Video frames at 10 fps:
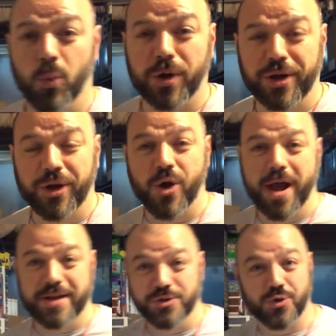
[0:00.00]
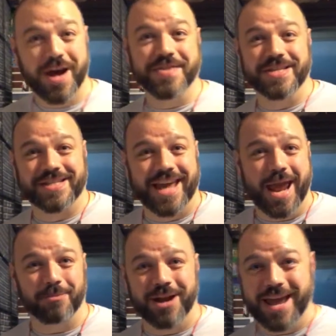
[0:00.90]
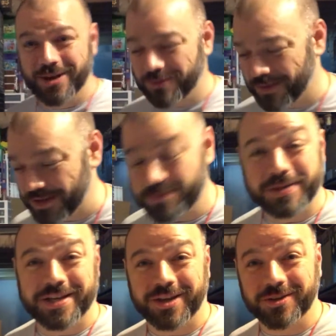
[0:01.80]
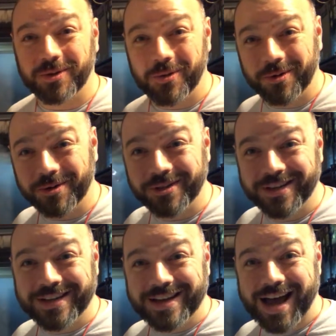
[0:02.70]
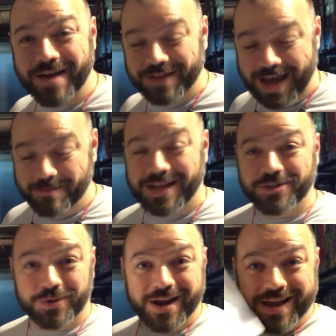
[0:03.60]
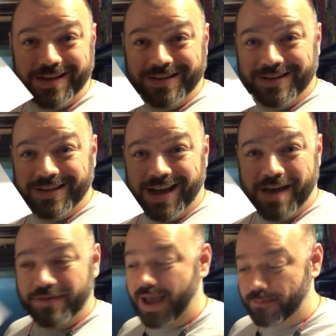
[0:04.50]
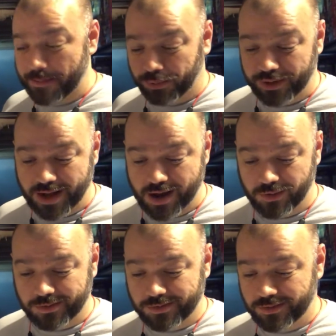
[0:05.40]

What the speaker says: We're going to go ahead and try this camera angle for this particular order. I've got my tray. I've got my printout.